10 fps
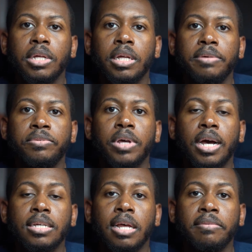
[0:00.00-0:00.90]
If you
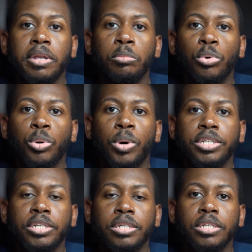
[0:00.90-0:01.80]
guys have any more
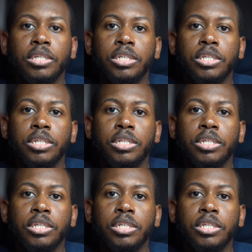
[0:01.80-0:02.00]
questions,